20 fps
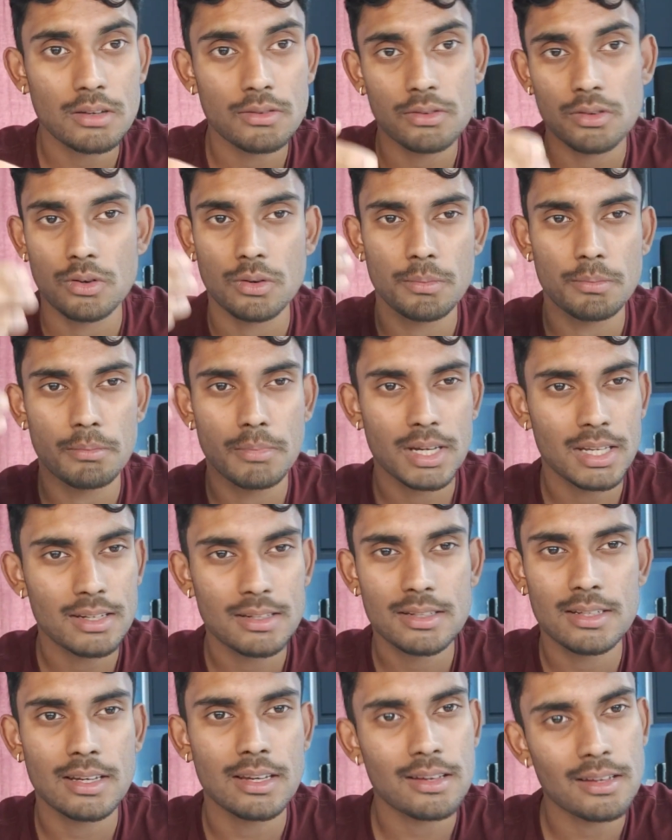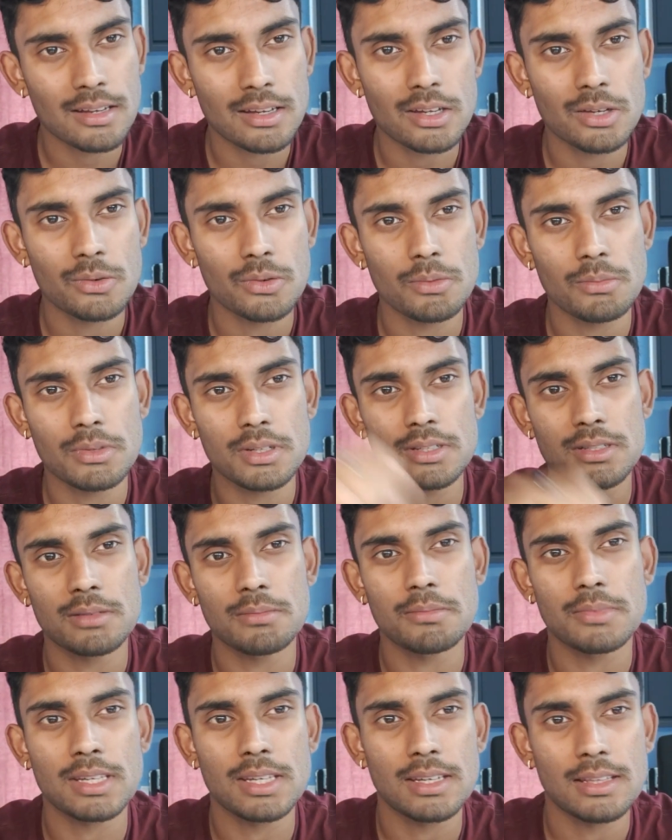If you're meditating, it would be
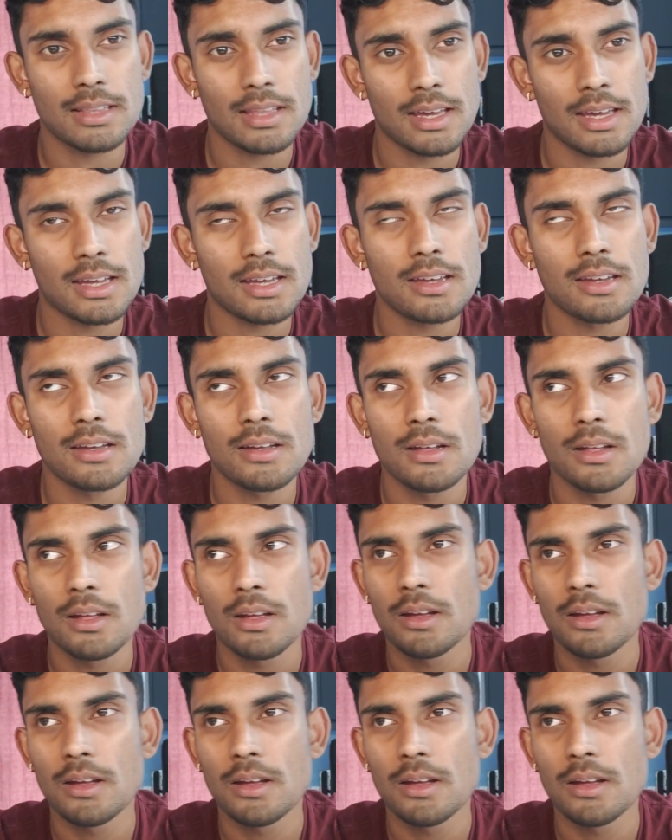something like,